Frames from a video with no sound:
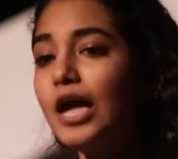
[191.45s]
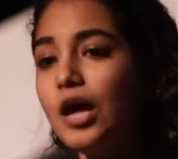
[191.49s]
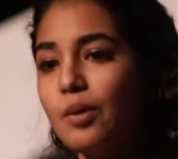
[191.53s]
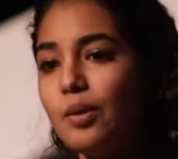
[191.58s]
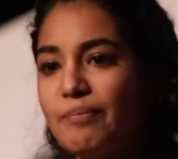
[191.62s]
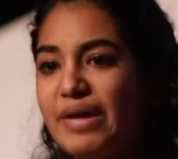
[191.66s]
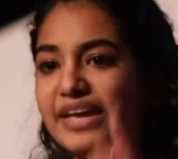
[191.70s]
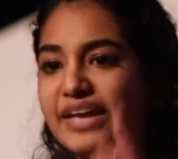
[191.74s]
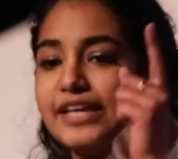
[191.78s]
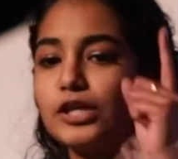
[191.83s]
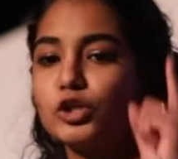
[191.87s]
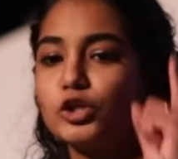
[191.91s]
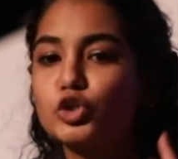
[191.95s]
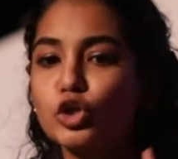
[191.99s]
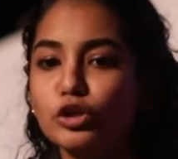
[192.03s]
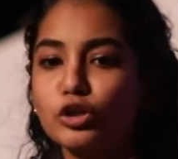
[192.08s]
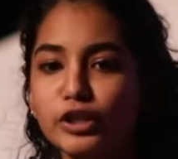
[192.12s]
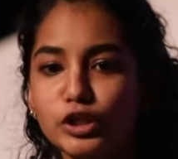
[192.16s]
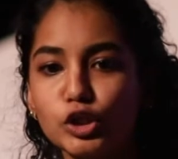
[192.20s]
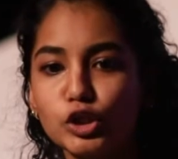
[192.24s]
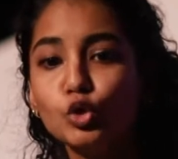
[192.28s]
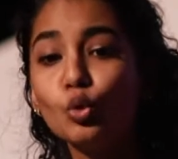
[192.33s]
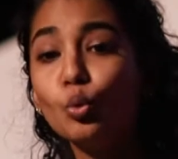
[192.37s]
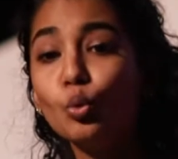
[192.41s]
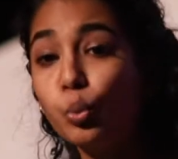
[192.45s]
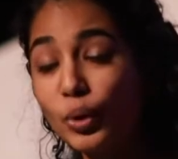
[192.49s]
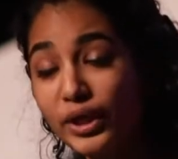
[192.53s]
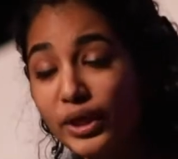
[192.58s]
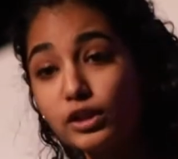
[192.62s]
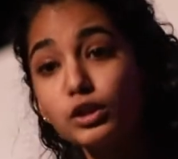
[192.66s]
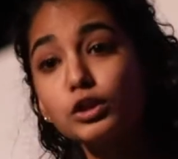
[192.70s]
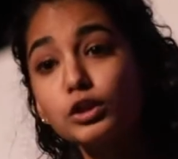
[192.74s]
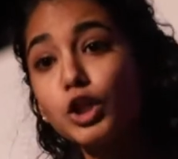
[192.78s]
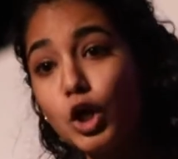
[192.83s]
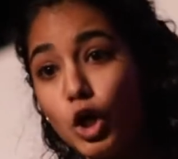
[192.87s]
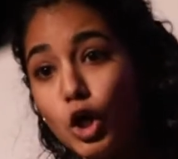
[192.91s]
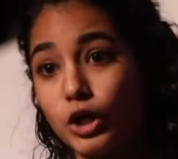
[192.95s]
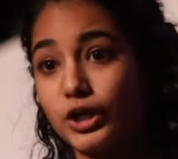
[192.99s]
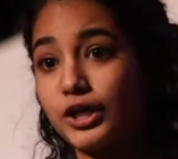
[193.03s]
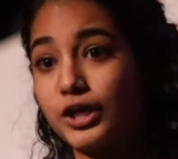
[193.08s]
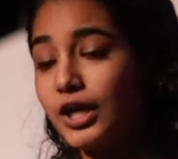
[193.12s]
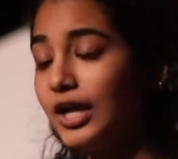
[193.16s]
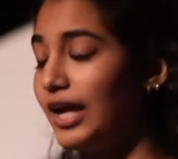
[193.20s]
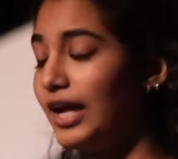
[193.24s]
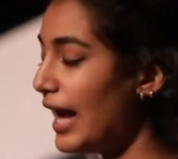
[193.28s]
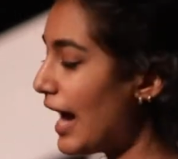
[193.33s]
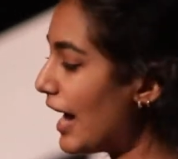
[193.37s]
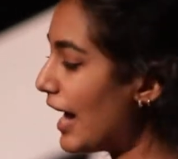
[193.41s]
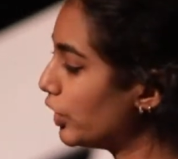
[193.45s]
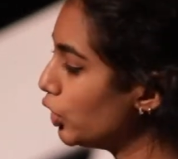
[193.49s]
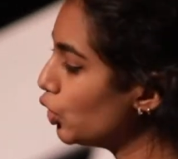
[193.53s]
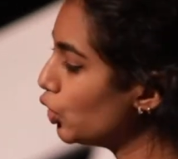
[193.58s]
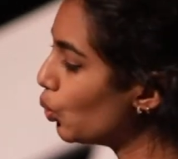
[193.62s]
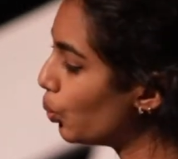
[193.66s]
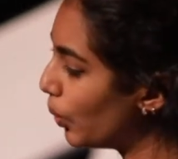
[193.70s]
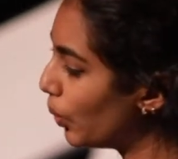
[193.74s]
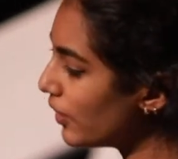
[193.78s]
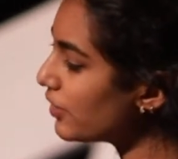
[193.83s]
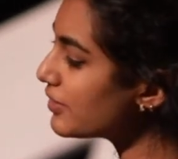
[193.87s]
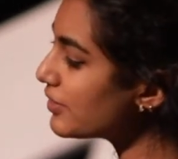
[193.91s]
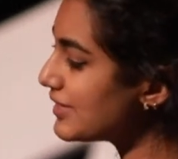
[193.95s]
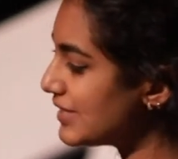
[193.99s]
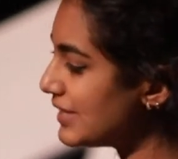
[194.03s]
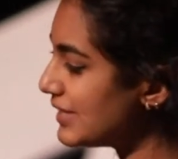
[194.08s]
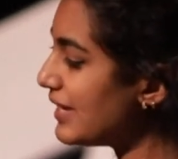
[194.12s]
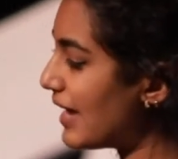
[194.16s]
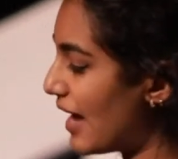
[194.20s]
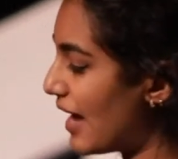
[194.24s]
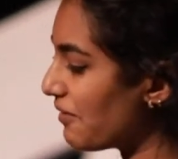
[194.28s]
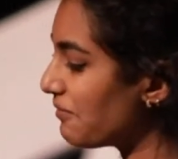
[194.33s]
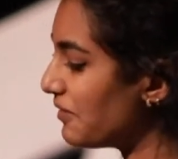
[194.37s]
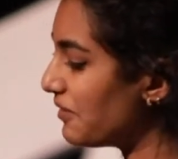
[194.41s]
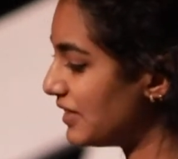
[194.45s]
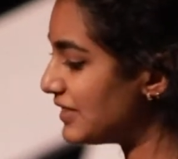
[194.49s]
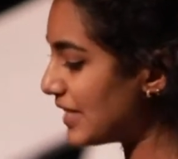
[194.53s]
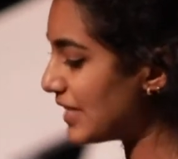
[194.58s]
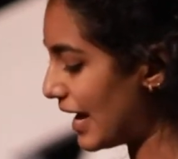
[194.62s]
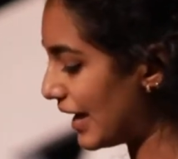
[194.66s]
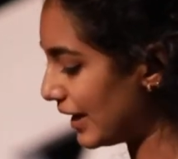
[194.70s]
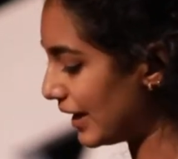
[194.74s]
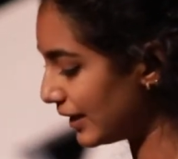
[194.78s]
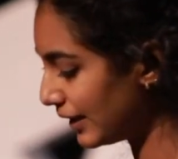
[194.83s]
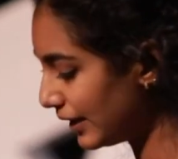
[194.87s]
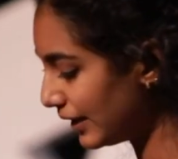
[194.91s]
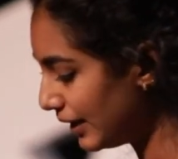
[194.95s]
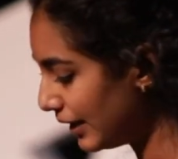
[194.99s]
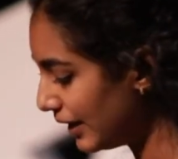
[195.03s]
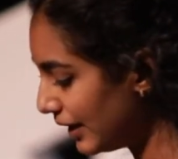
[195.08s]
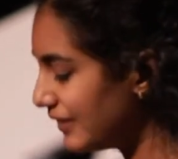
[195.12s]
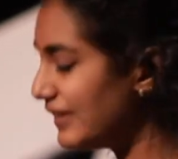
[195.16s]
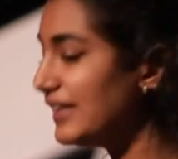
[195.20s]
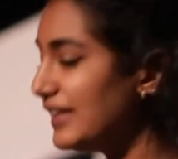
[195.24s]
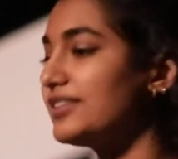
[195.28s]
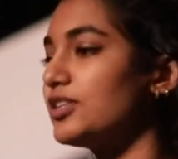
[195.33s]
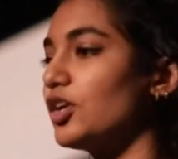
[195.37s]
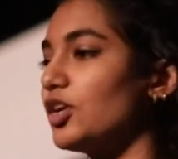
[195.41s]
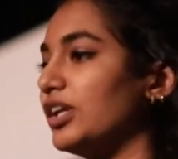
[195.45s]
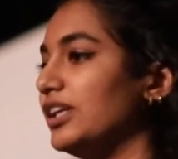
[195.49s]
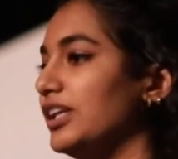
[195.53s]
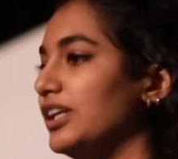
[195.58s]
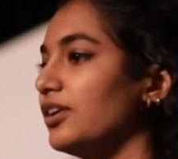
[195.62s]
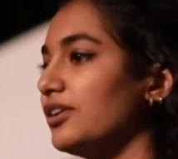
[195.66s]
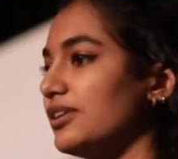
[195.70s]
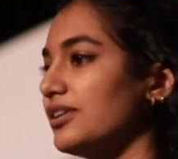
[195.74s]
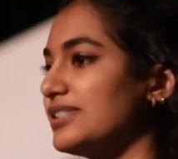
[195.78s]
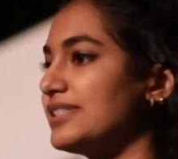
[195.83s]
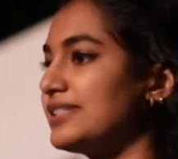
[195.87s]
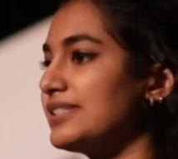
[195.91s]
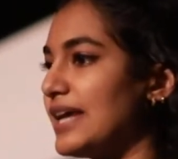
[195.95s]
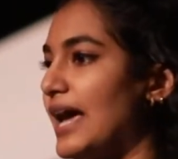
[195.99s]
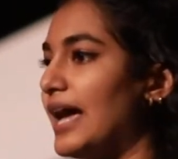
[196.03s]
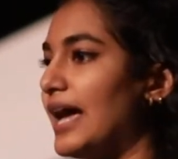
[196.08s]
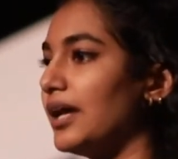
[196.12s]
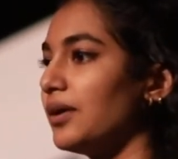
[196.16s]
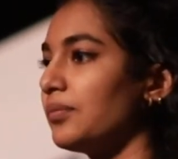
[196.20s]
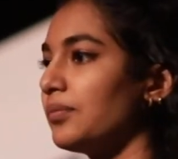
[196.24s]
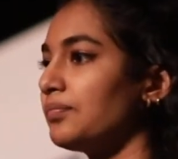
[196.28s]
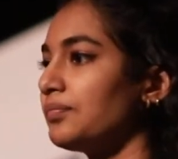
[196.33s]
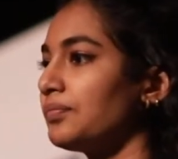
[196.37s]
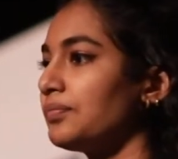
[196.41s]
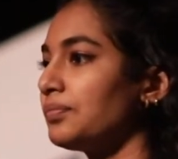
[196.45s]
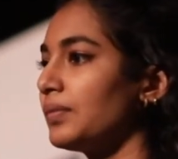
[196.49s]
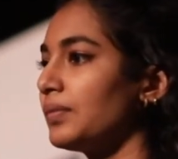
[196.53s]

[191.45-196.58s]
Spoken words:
making sure that you will look and you will see every day, these are here to stay.